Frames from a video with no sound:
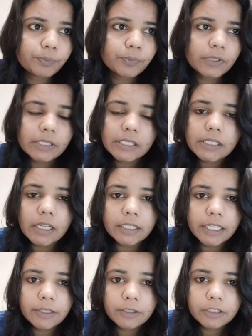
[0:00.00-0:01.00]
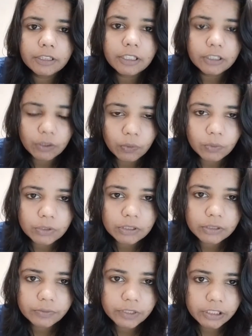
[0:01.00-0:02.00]
Study the
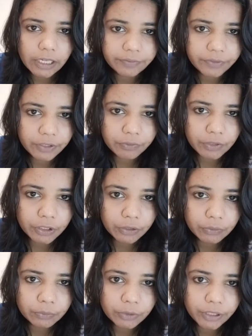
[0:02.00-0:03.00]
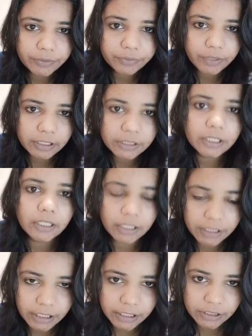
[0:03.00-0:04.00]
notes which I have given you, different
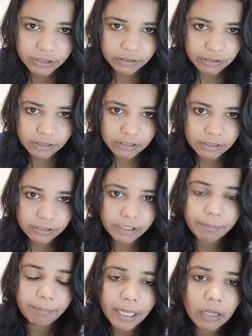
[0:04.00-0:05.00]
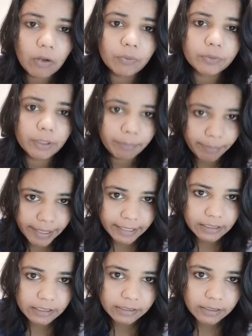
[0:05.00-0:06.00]
conditions, dipping of the
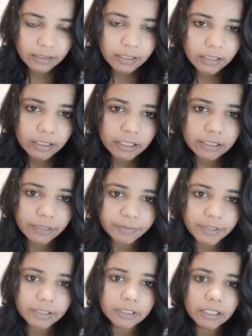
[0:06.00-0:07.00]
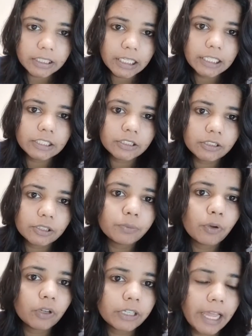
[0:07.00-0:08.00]
beds in different conditions
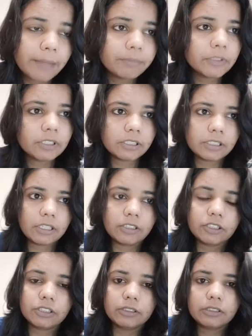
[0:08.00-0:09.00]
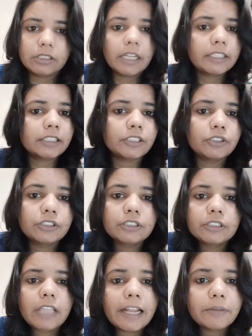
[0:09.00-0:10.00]
for dam construction. That
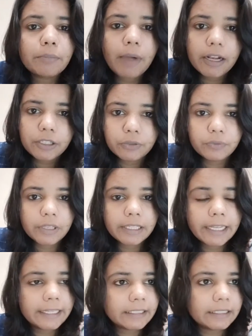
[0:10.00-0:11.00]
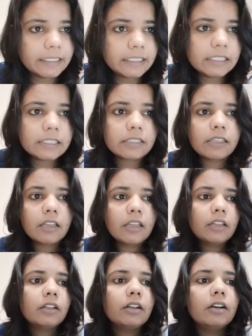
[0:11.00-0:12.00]
in that part you will get this
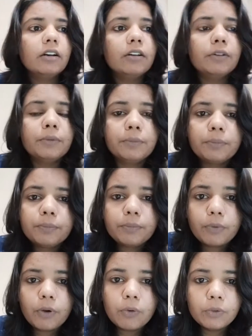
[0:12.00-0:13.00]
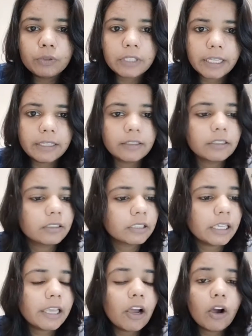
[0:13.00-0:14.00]
whole thing.
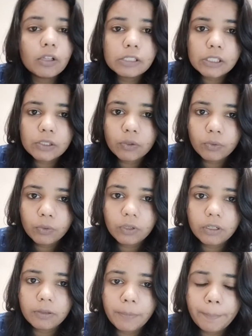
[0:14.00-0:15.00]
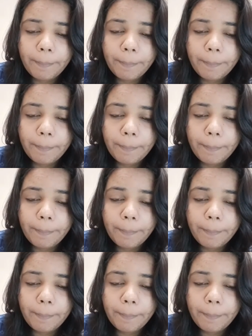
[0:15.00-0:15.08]
Okay, also